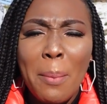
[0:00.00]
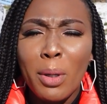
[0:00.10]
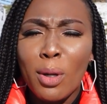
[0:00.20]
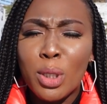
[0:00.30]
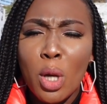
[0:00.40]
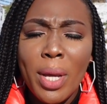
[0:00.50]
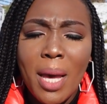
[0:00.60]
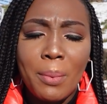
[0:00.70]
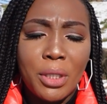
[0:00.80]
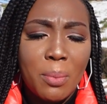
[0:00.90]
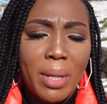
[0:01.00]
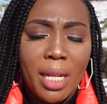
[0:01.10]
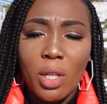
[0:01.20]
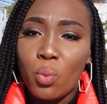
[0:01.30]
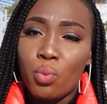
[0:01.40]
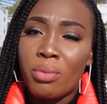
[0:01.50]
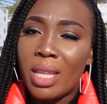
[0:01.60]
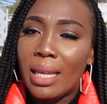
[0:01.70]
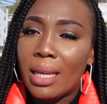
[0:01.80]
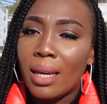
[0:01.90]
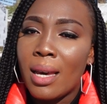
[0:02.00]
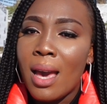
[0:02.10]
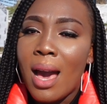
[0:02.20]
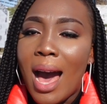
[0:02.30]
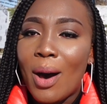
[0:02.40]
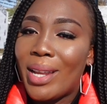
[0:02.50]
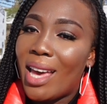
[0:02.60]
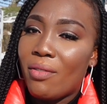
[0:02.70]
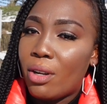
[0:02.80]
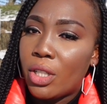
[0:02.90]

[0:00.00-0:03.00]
Because growing up in Germany, I didn't think I would ever